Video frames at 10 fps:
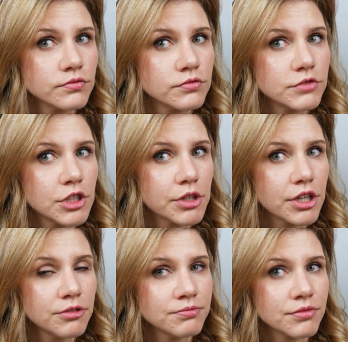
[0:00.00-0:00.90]
There we
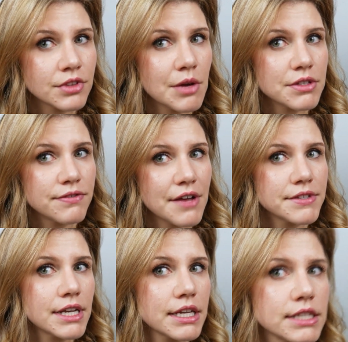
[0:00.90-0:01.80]
go. That was 5
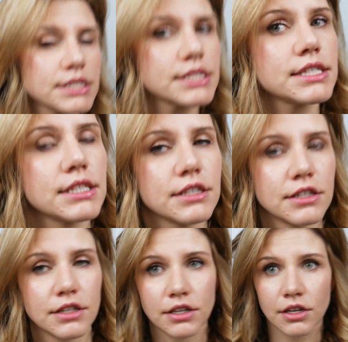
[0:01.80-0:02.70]
seconds.
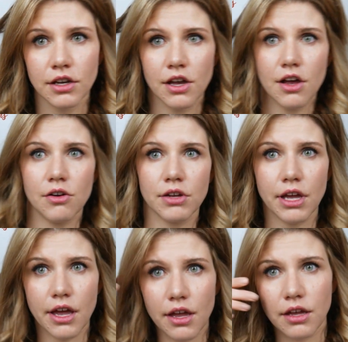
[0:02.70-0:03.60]

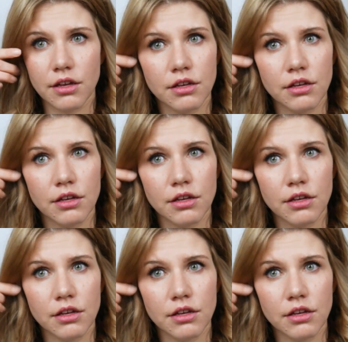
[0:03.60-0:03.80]
Okay.